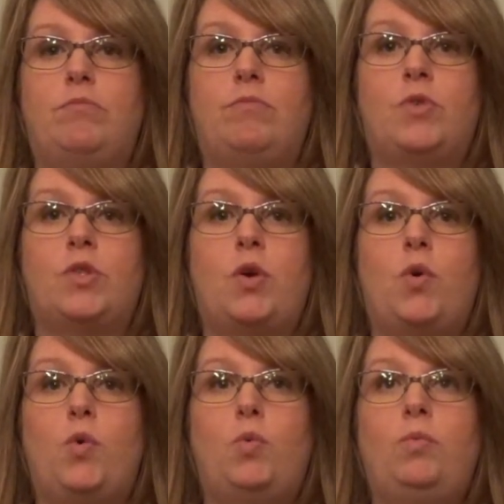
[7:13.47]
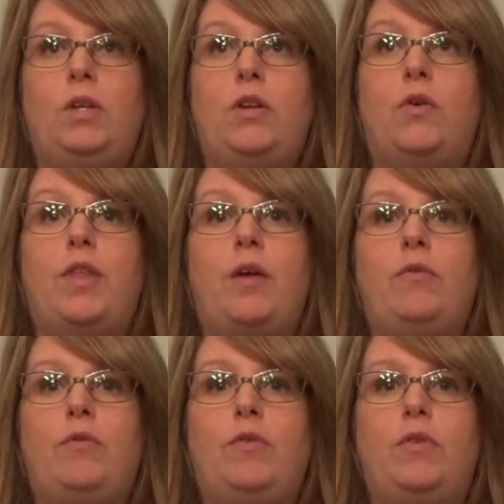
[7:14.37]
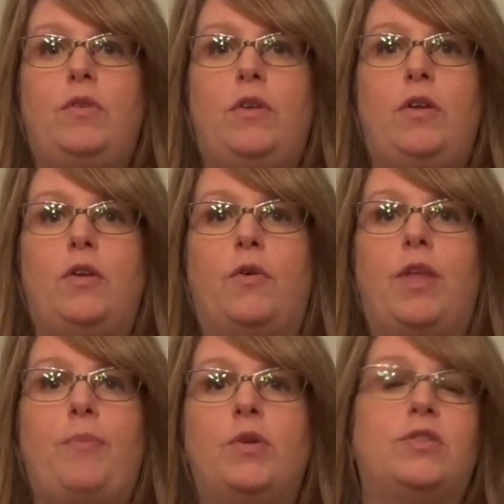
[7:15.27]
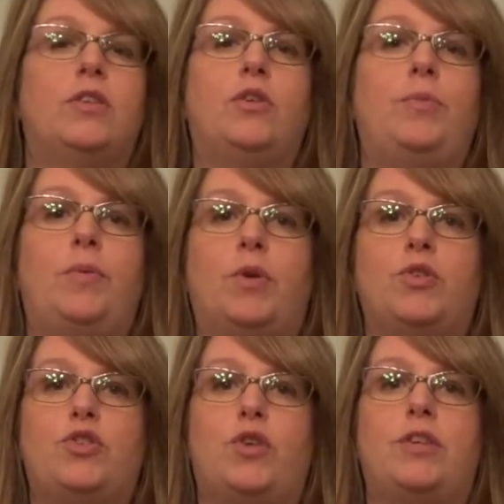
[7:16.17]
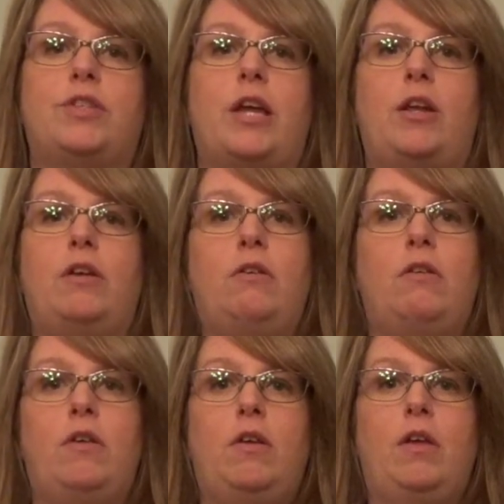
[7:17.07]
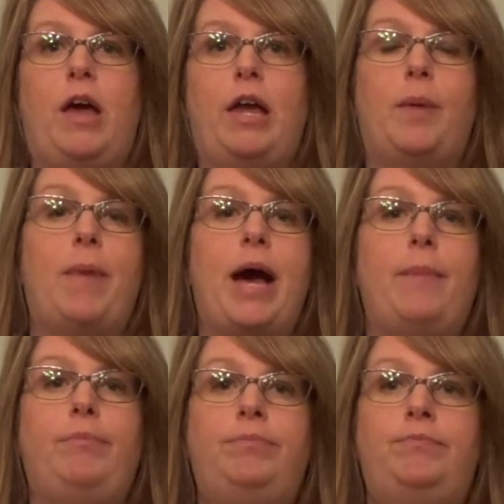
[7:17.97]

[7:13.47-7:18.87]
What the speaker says: so that puts a little bit more stress on a mom.